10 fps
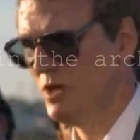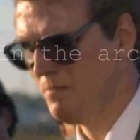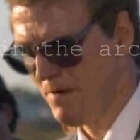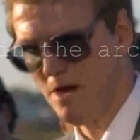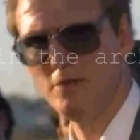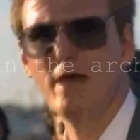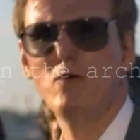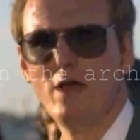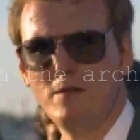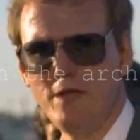It appeared that
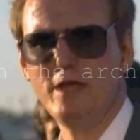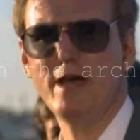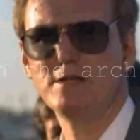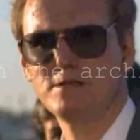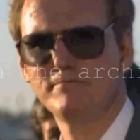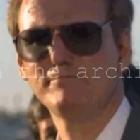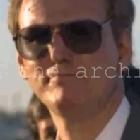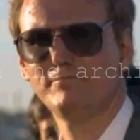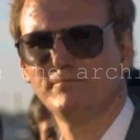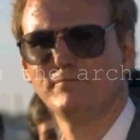way to me, yes.
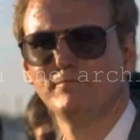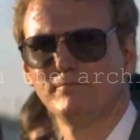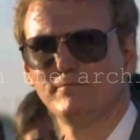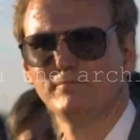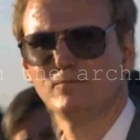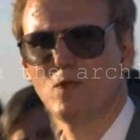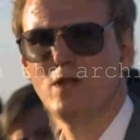It appeared what?